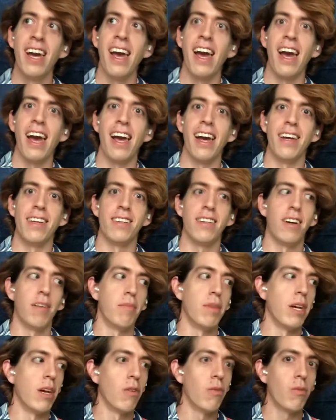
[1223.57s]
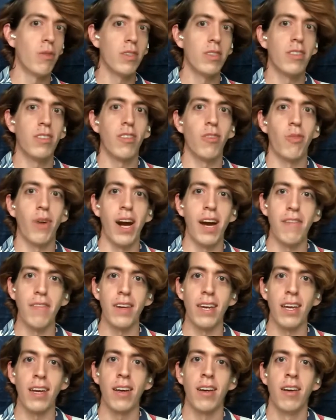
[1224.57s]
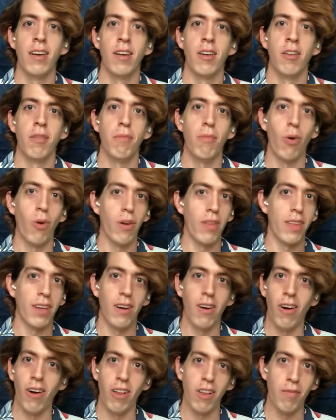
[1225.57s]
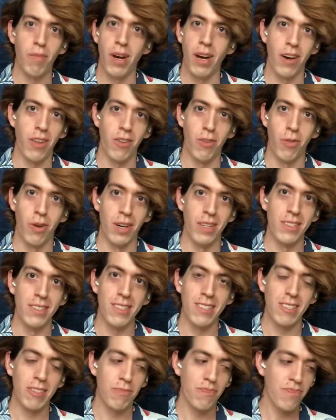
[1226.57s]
and it was thriving more than all of my other ones